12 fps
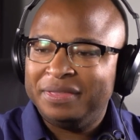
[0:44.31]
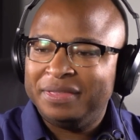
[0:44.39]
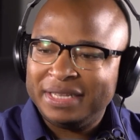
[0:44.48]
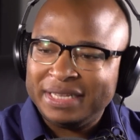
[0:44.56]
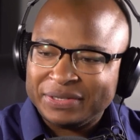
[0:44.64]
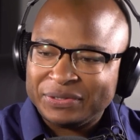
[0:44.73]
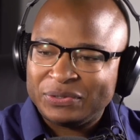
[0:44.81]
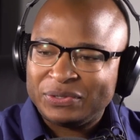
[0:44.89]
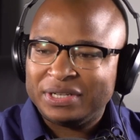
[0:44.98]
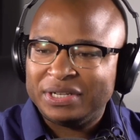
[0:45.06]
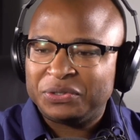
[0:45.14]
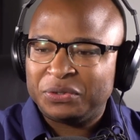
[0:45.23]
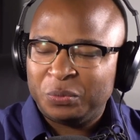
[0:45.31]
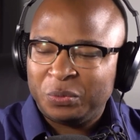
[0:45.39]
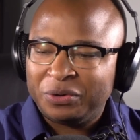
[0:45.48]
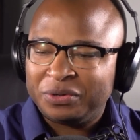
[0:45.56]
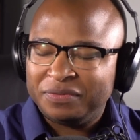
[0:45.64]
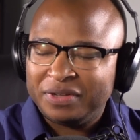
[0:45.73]
This is the
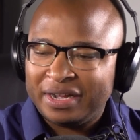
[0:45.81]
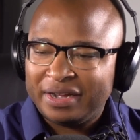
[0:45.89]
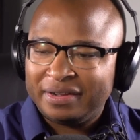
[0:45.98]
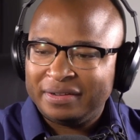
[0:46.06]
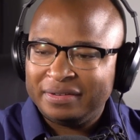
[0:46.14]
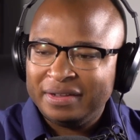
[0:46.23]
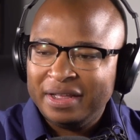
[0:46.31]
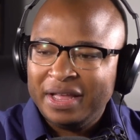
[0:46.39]
work of God,